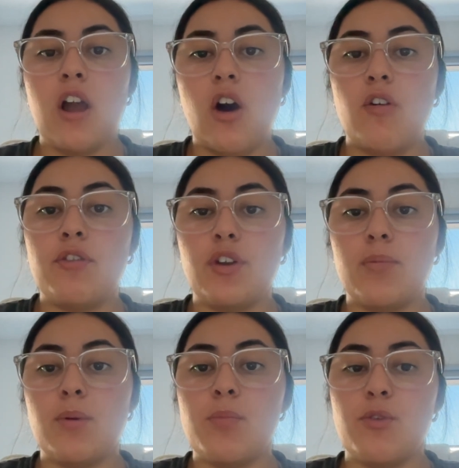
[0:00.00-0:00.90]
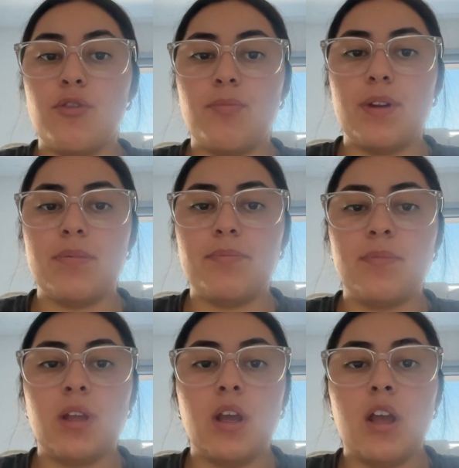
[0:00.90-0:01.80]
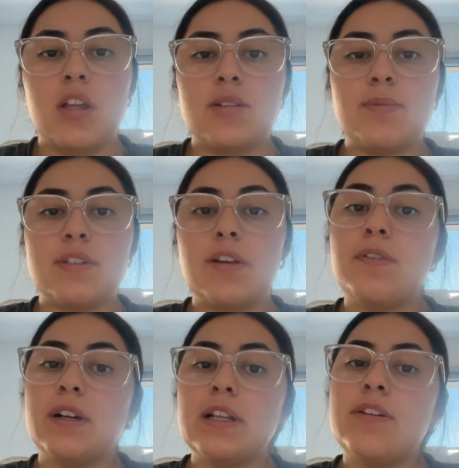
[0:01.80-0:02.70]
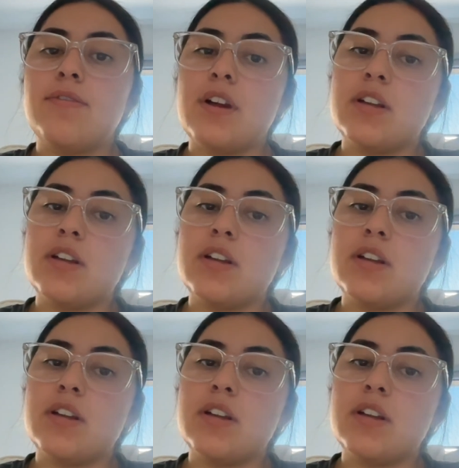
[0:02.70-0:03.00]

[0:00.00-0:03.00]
of human movement, specifically